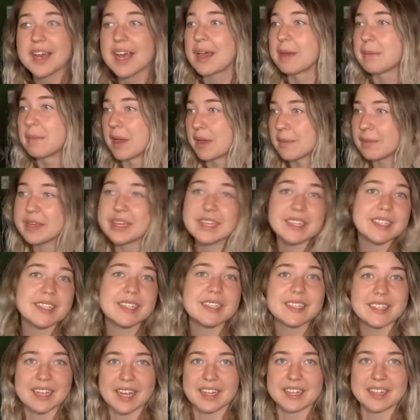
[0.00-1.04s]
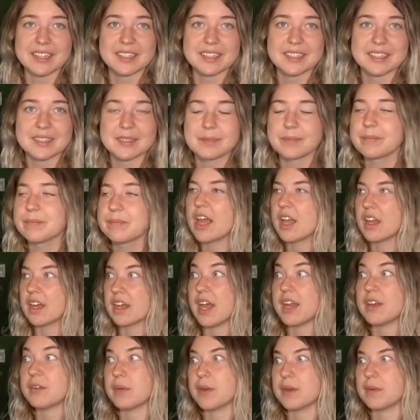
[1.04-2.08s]
at my piece in silence,
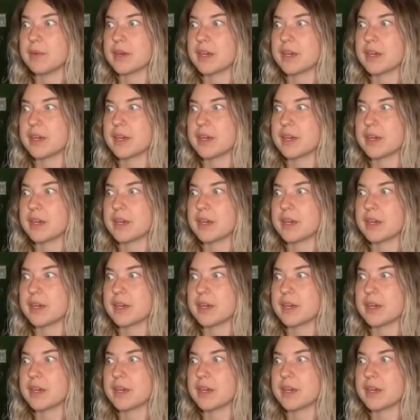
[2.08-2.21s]
not one